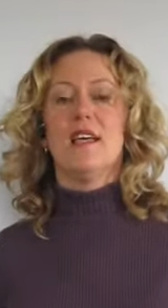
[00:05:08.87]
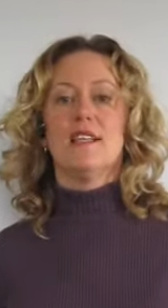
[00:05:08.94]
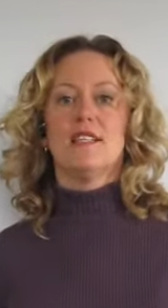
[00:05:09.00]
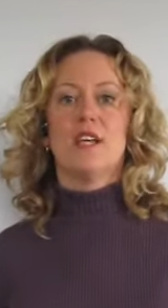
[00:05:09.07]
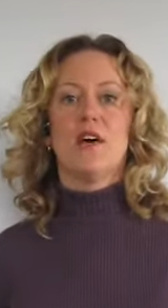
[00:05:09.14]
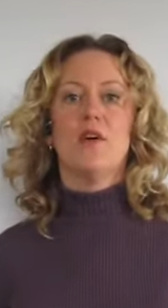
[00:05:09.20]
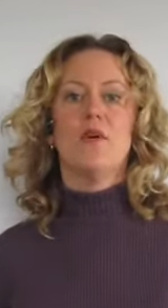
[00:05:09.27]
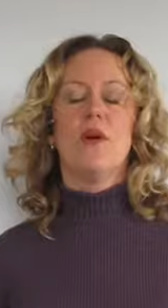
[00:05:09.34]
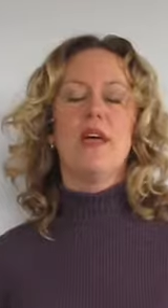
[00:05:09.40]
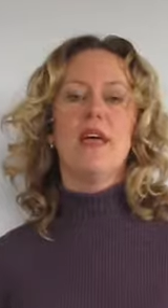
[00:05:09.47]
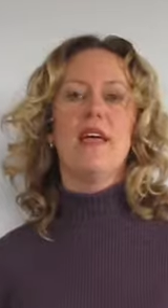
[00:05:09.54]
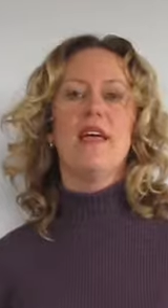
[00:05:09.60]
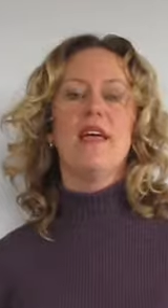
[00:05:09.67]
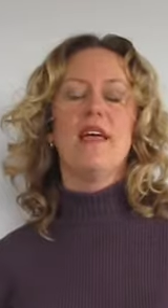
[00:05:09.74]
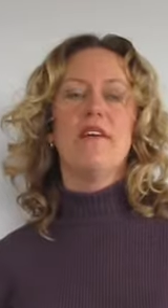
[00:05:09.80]
So
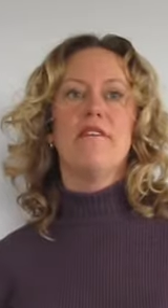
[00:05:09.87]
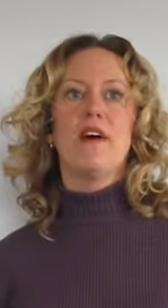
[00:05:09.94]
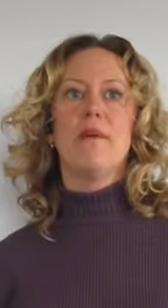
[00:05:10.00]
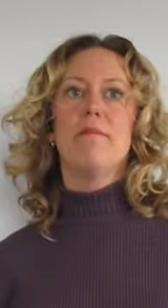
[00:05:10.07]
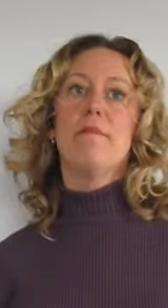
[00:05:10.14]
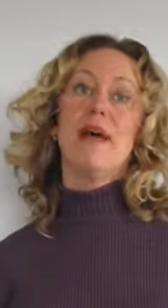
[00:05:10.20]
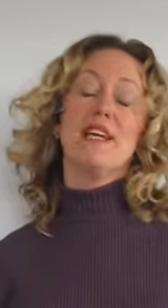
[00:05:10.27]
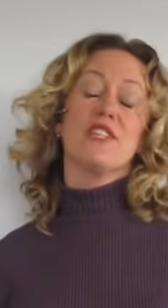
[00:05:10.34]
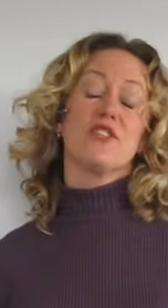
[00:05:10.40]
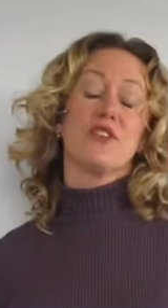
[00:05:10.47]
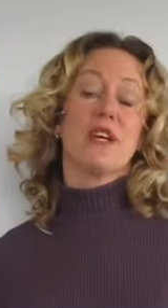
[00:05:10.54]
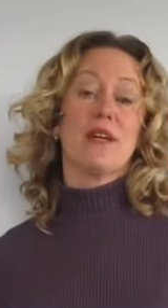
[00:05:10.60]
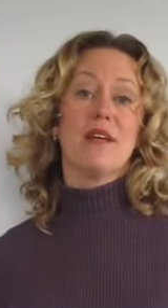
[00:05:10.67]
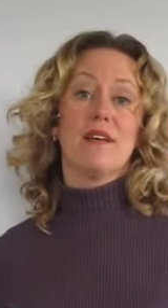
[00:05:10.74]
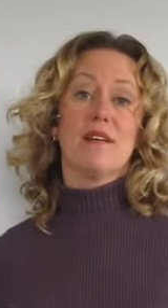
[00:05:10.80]
if I'm
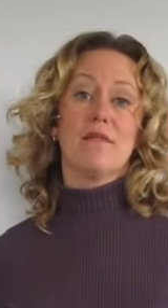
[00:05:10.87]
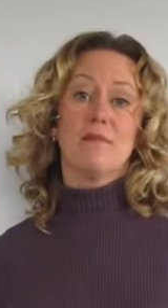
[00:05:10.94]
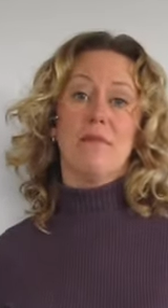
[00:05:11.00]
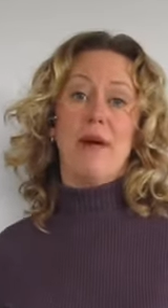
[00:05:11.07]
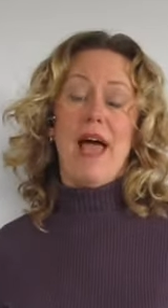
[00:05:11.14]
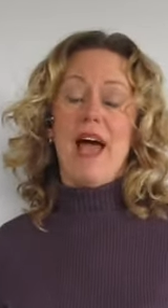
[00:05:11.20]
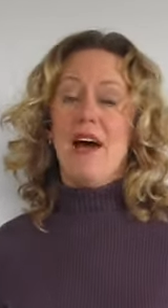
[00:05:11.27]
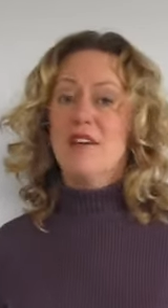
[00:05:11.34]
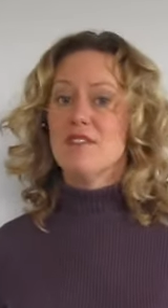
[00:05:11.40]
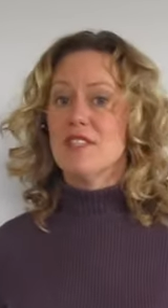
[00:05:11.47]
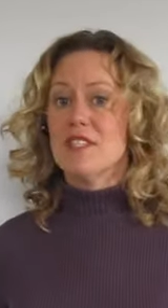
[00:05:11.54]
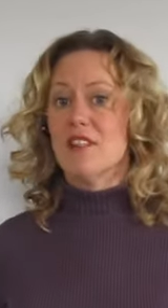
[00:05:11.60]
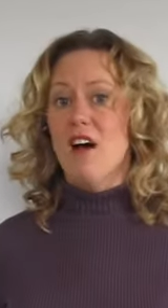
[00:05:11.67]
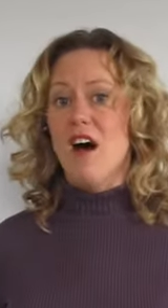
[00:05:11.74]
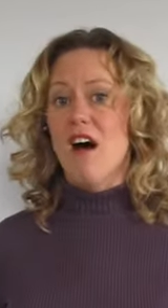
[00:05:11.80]
measuring
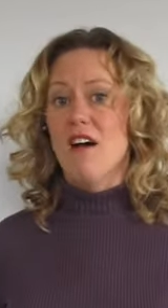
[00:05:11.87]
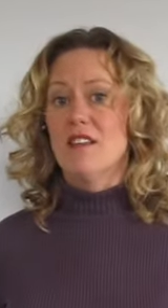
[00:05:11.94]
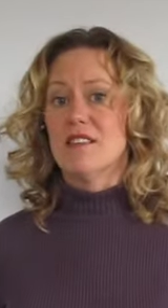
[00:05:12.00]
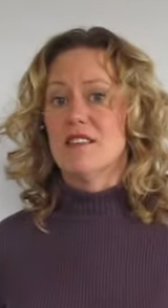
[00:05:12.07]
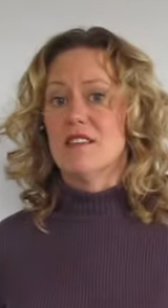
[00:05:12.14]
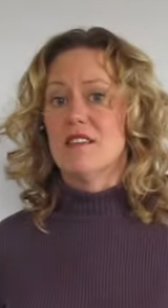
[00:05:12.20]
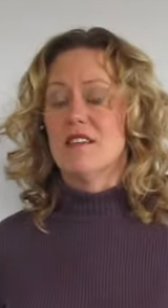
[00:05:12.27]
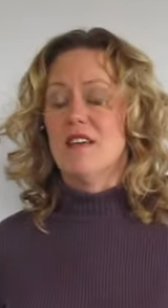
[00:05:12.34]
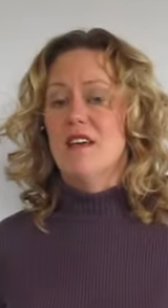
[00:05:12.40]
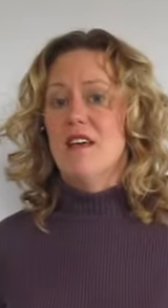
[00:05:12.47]
pounds lost,